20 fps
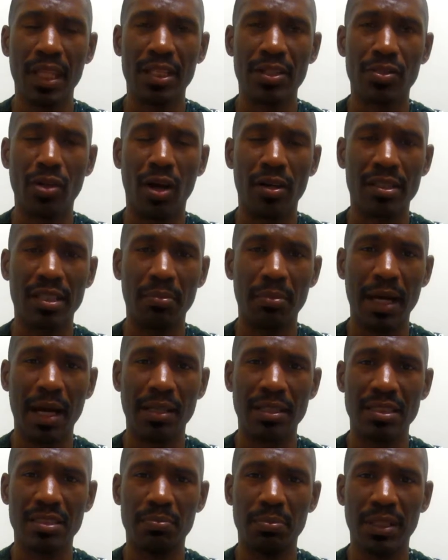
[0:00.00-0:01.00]
talked about
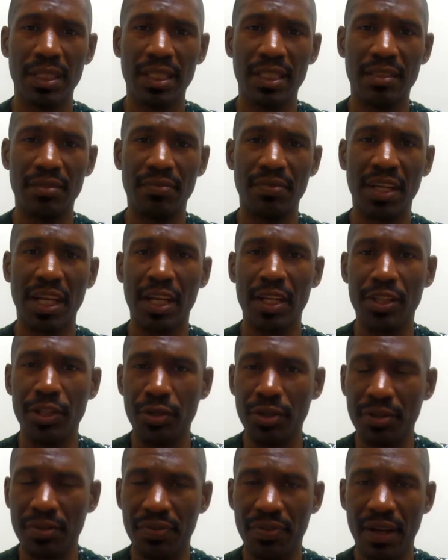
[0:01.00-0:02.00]
as being very
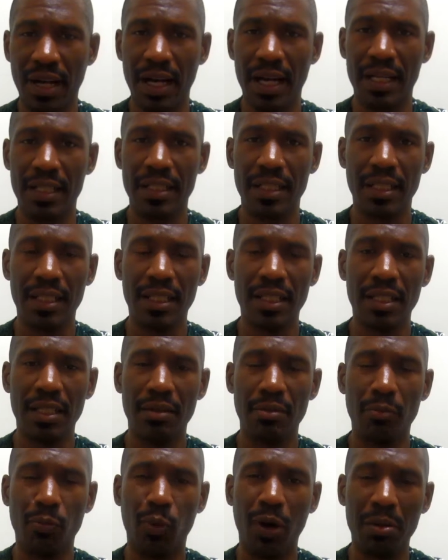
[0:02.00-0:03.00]
unified,
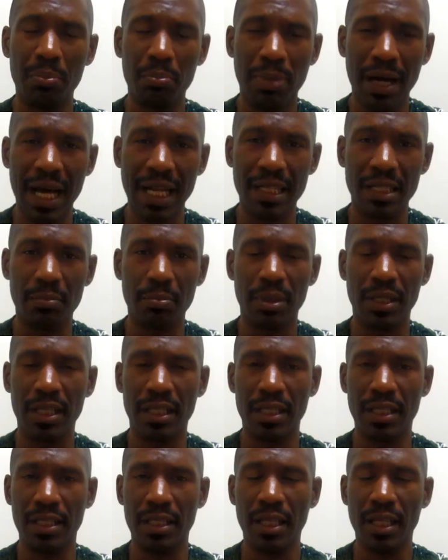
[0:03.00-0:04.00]
one body
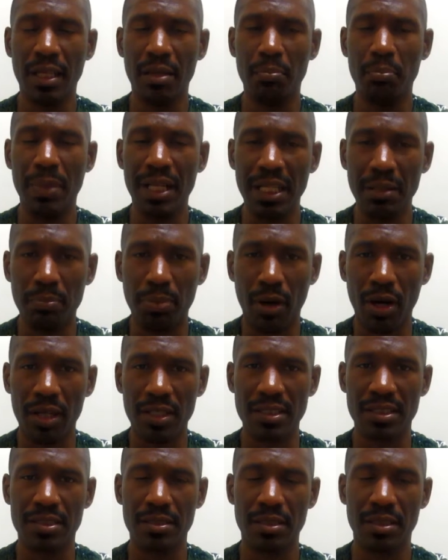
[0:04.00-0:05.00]
being many
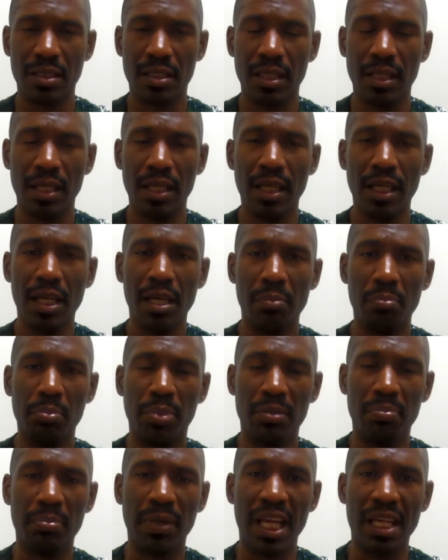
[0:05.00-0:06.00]
parts.
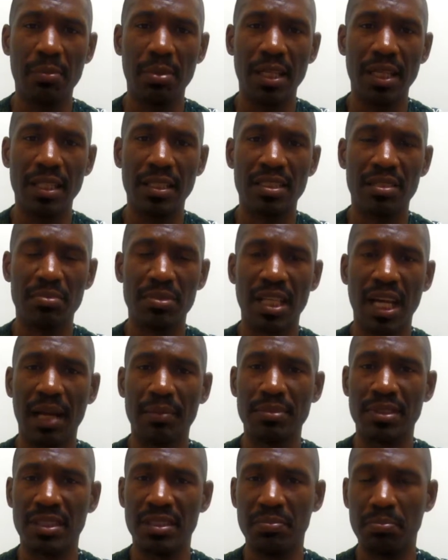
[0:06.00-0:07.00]
But maybe
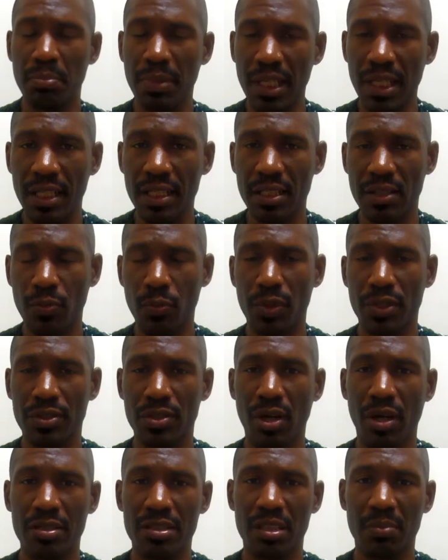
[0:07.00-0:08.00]
sometimes as men, we're
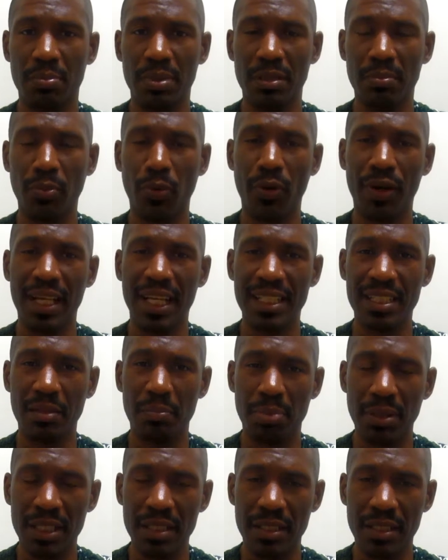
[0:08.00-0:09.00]
taught to be more
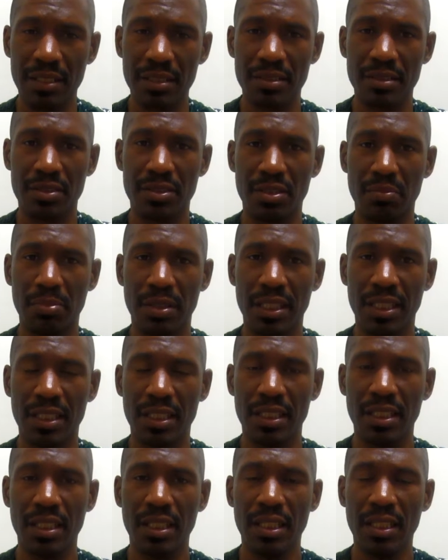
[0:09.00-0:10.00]
independent, to
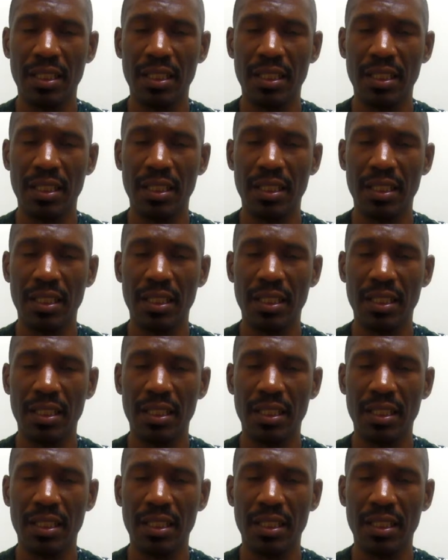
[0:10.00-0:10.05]
be